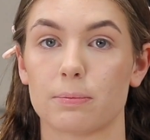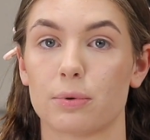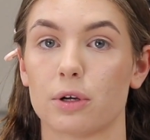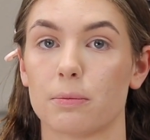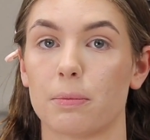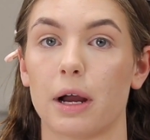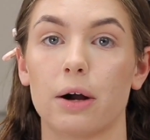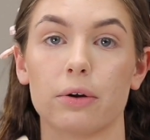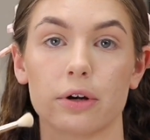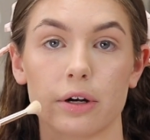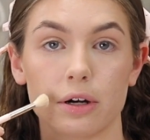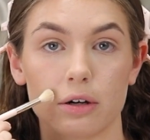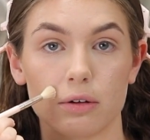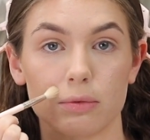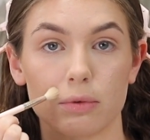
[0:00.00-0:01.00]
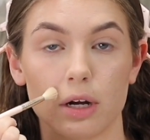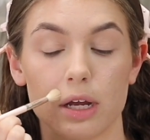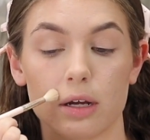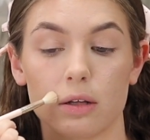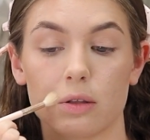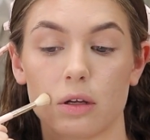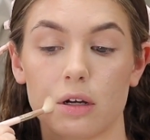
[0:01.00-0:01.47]
put powder
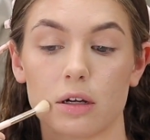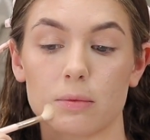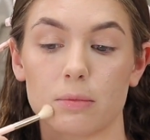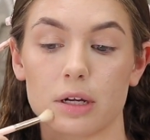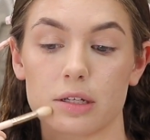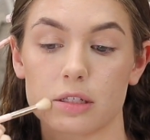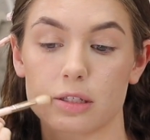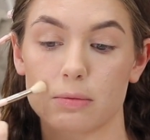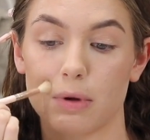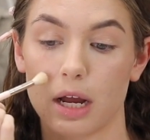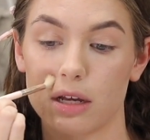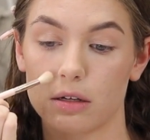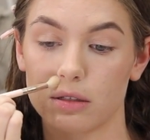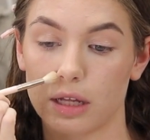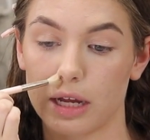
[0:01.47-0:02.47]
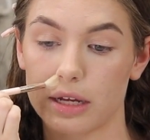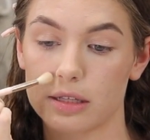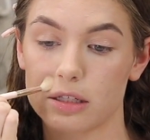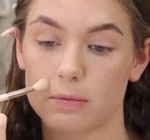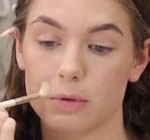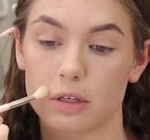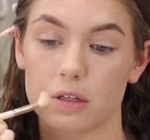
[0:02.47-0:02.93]
right along my smile
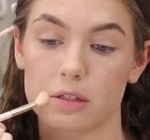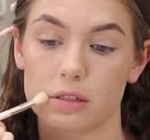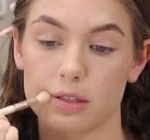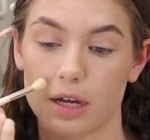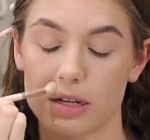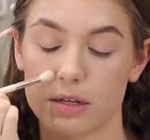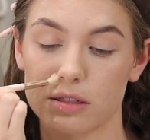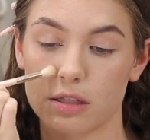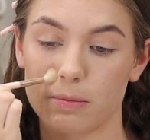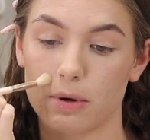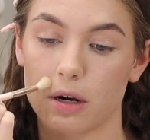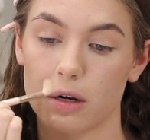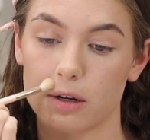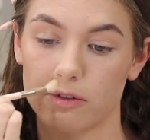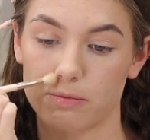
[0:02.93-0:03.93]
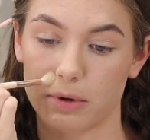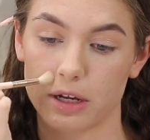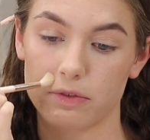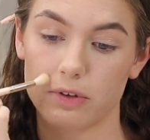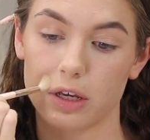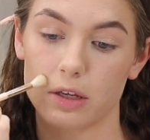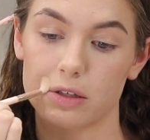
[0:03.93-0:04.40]
lines because that is the part of
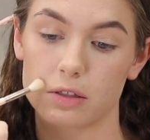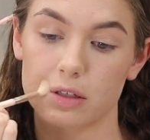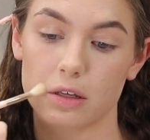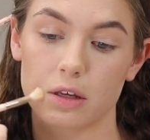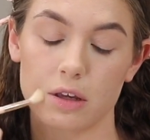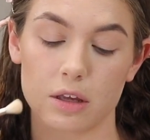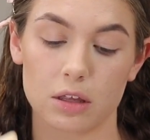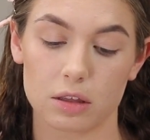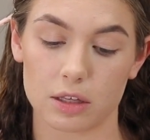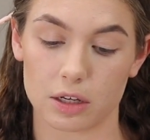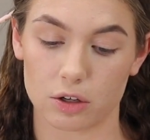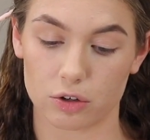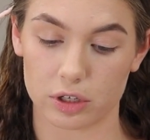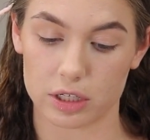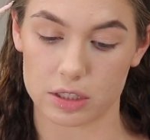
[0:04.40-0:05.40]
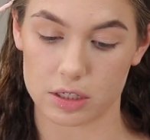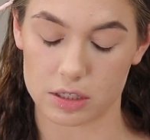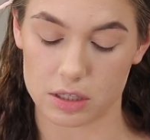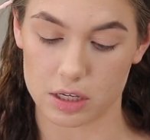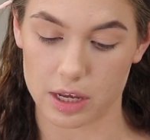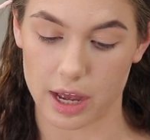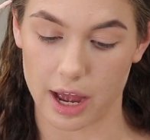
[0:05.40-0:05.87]
my face that
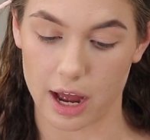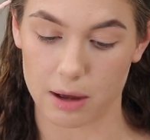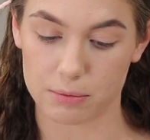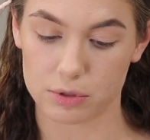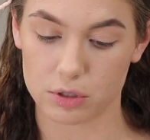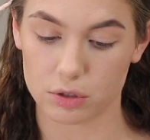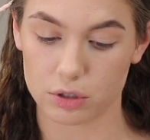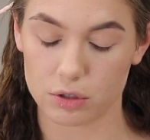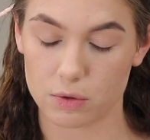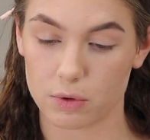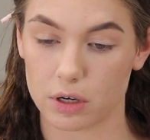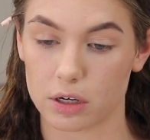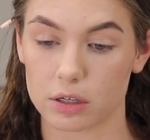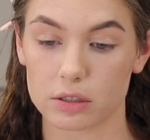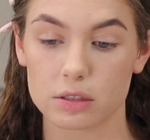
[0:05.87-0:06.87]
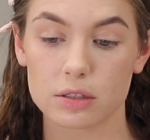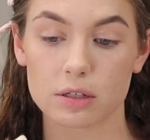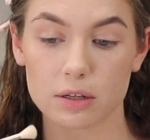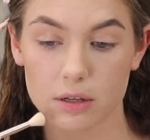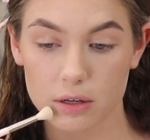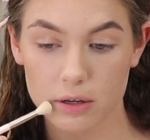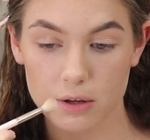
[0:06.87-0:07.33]
creases the absolute worst.
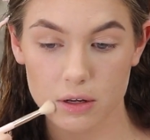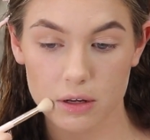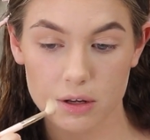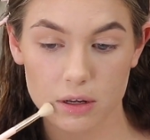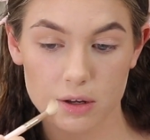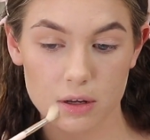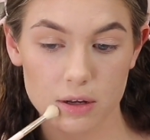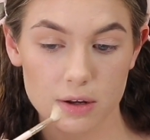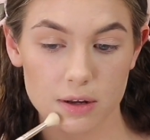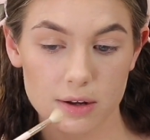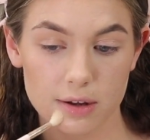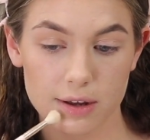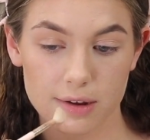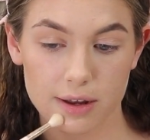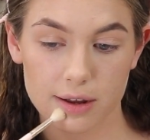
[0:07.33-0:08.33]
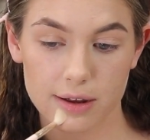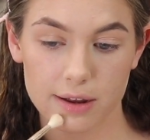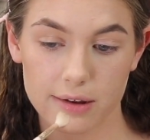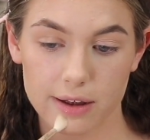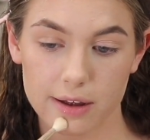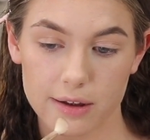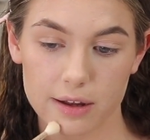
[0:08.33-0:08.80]
And I like using this
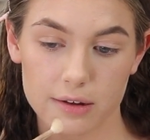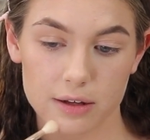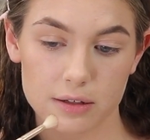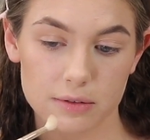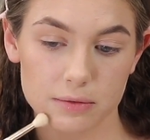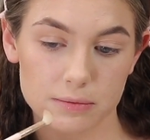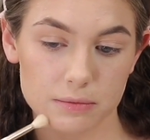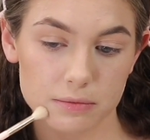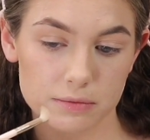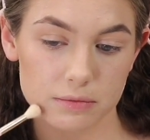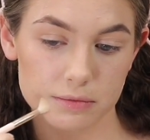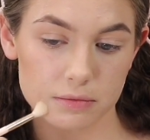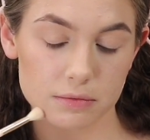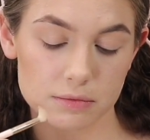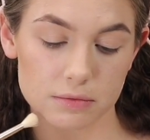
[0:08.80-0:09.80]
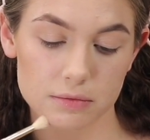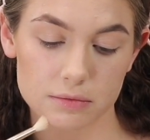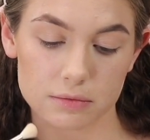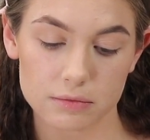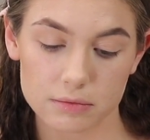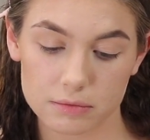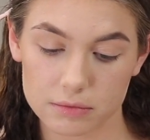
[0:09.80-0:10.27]
little brush because I feel like it's so
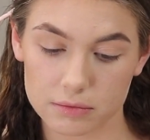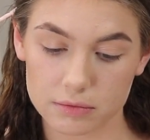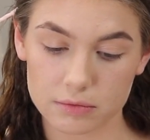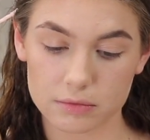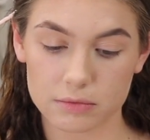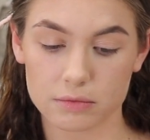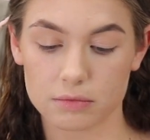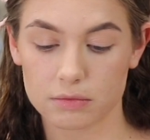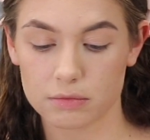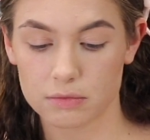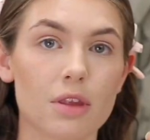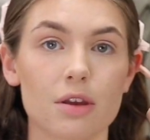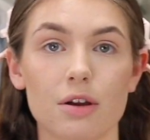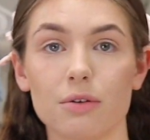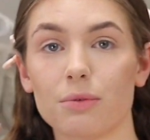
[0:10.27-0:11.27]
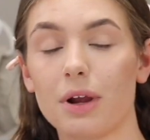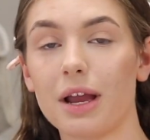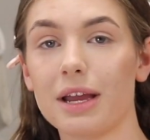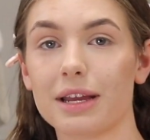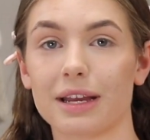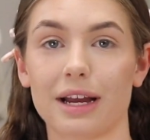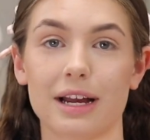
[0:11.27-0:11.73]
precise. All
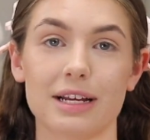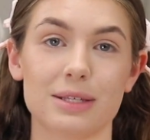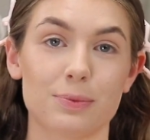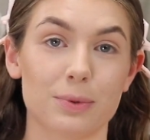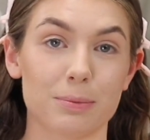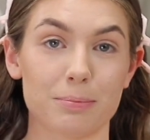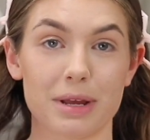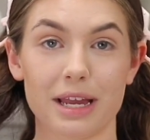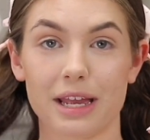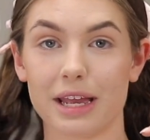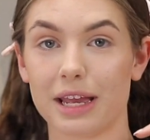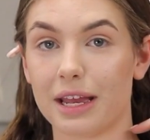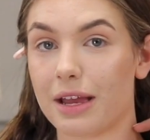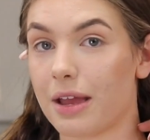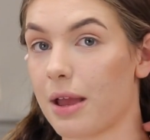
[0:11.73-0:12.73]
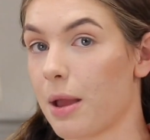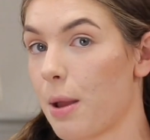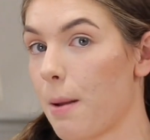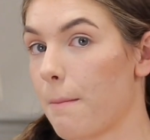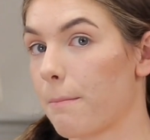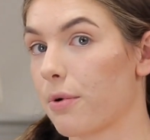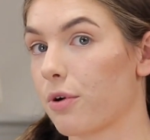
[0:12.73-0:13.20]
right, guys, we're making
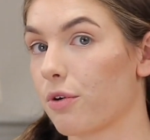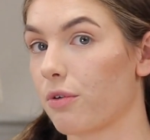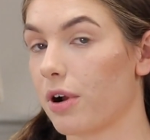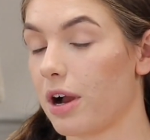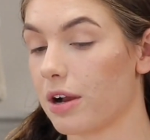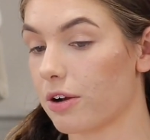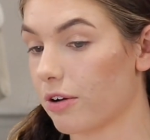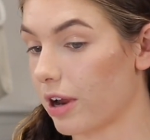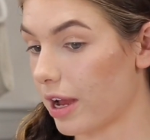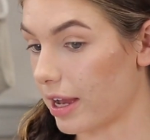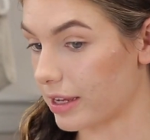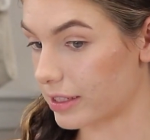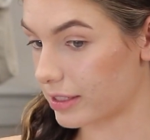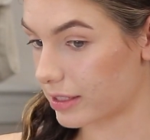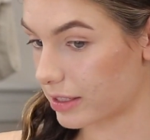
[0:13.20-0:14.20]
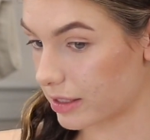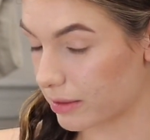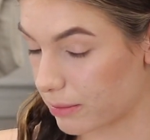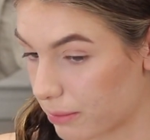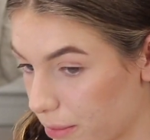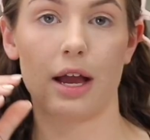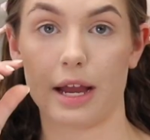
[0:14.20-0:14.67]
progress.
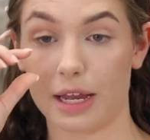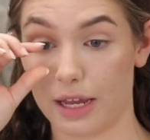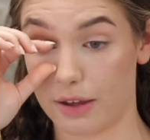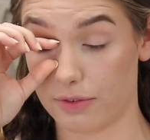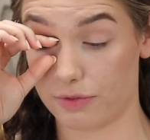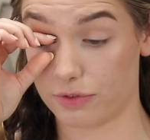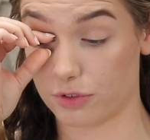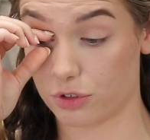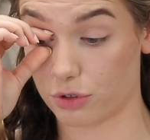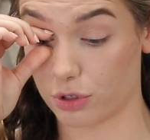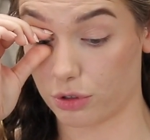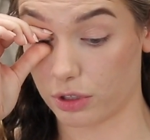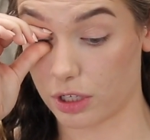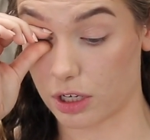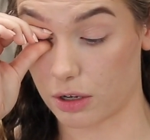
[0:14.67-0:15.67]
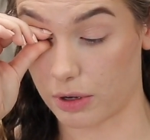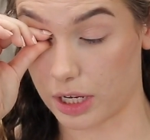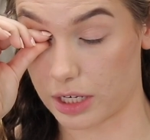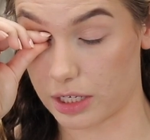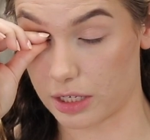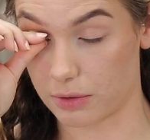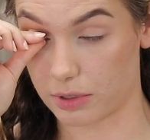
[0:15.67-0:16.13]
I have truly no
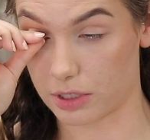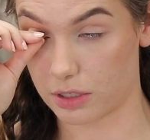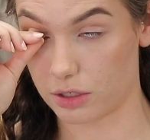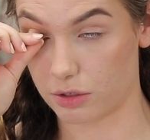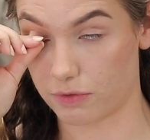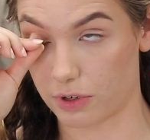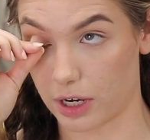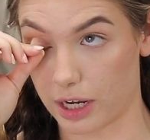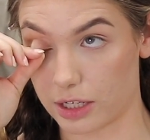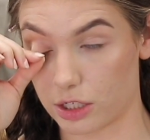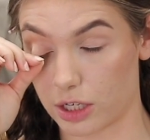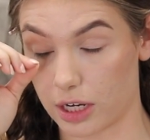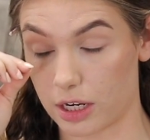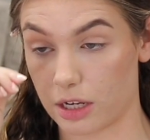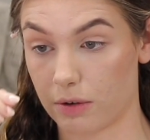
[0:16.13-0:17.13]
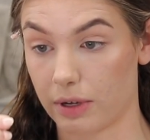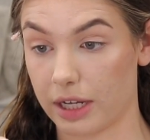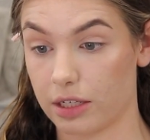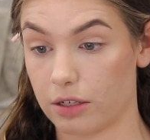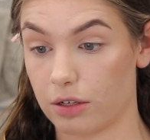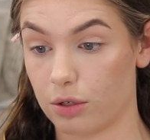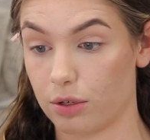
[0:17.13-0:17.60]
idea what to do for eyeshadow. I
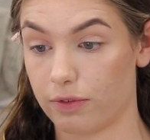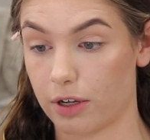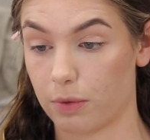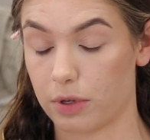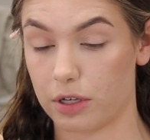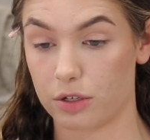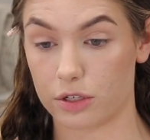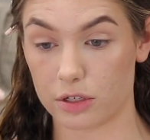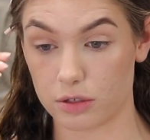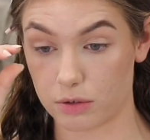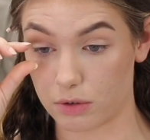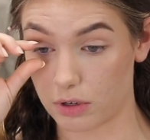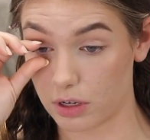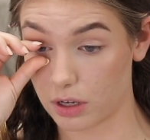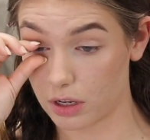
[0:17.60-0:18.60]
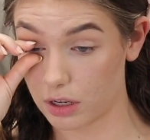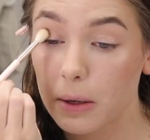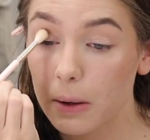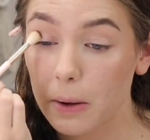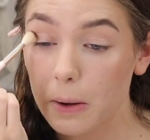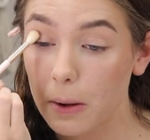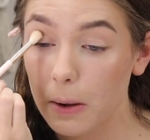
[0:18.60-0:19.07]
don't know if I want to do
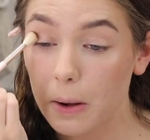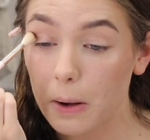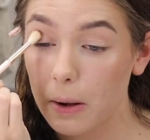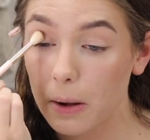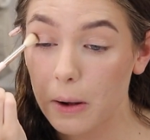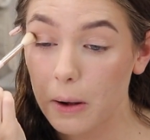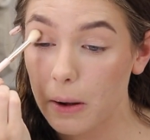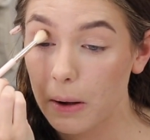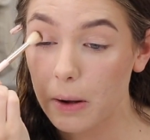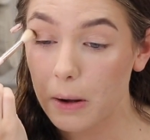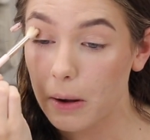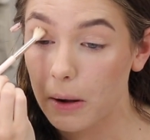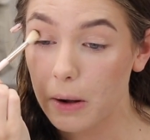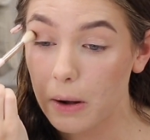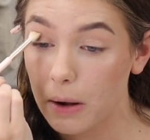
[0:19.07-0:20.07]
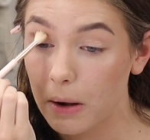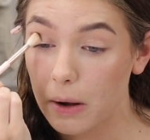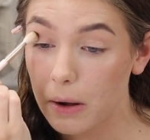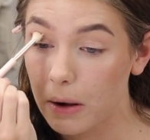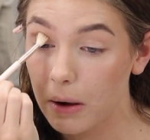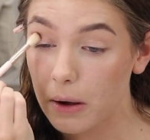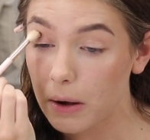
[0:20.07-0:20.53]
a winged liner.
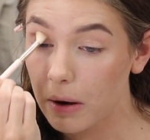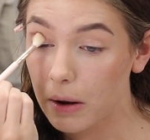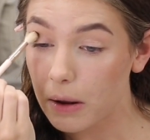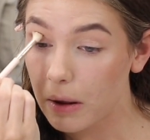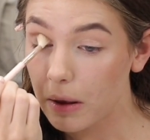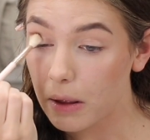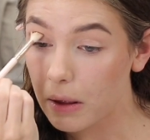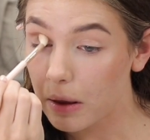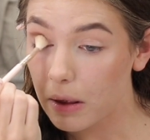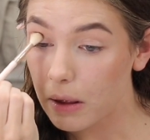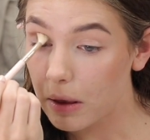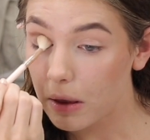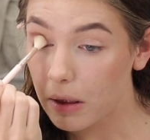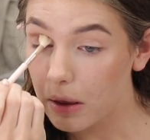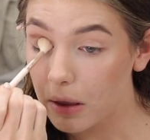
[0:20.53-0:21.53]
I'm lost.